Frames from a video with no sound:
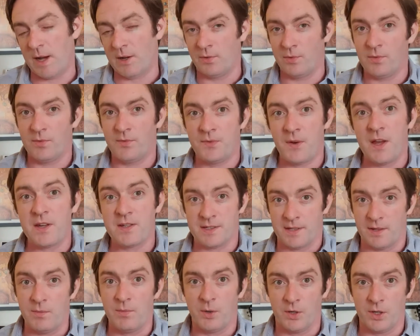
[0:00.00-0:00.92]

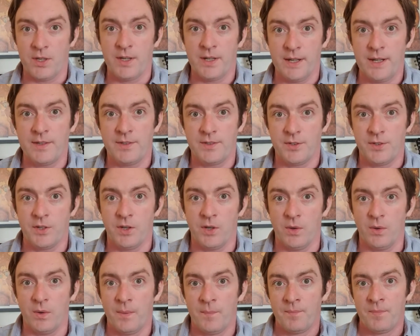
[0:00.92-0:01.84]
firstly, what you need to
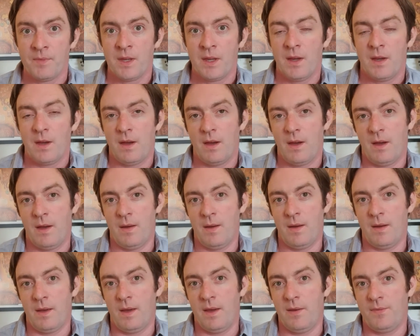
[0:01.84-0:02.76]
do,
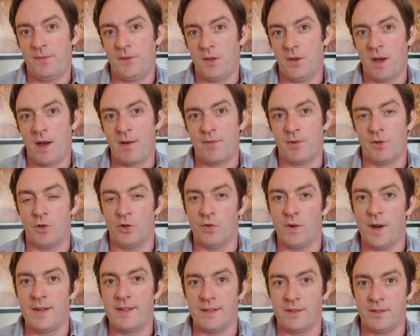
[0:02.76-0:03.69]
if you haven't
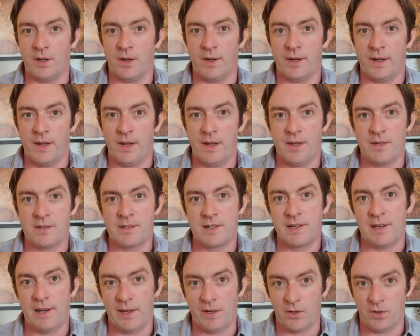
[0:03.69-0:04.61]
already done it, is
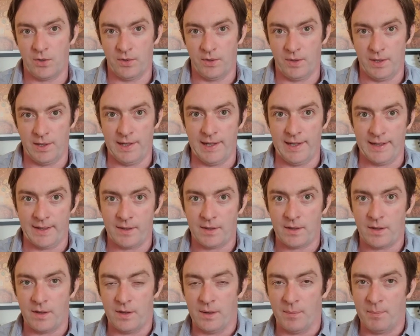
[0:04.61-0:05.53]
click on the
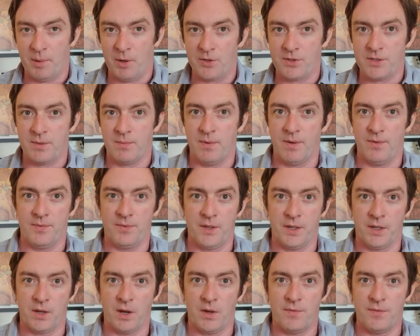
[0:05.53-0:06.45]
link at the bottom of
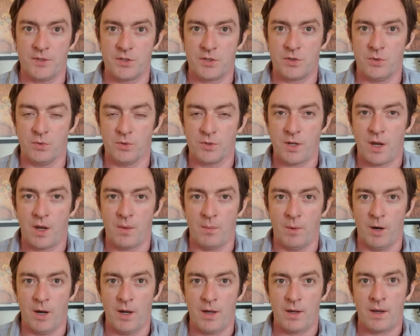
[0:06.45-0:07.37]
the Go for Schools
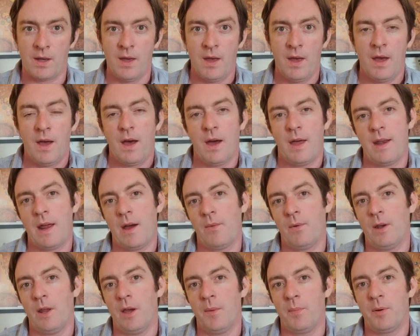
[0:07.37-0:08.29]
homework, and that
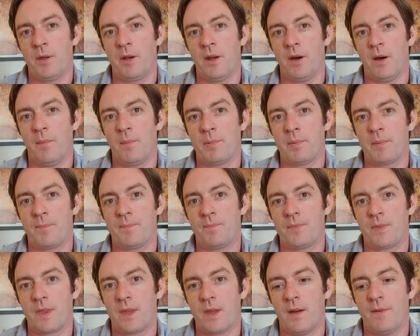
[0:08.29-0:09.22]
will open up
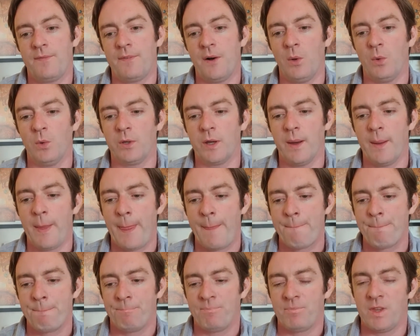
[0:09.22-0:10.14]
a folder
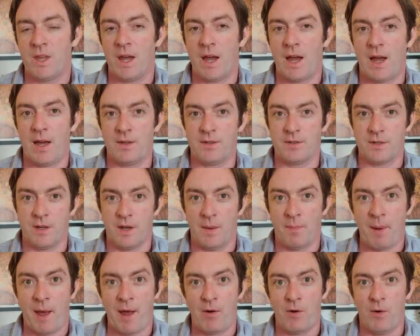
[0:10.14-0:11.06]
that has
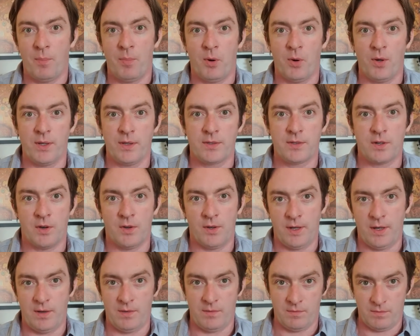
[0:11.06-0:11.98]
a PowerPoint
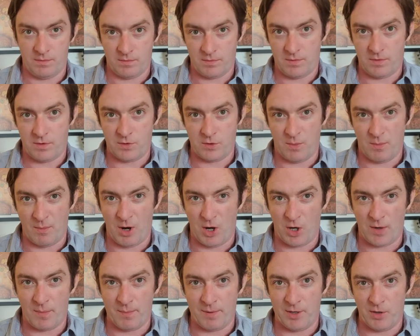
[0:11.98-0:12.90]
on it. It's on
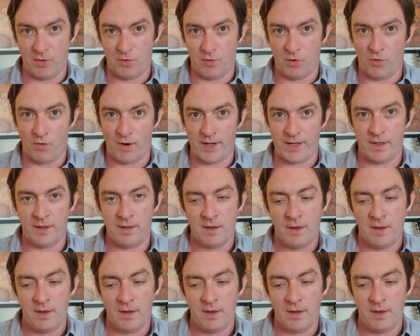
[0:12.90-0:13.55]
my computer already,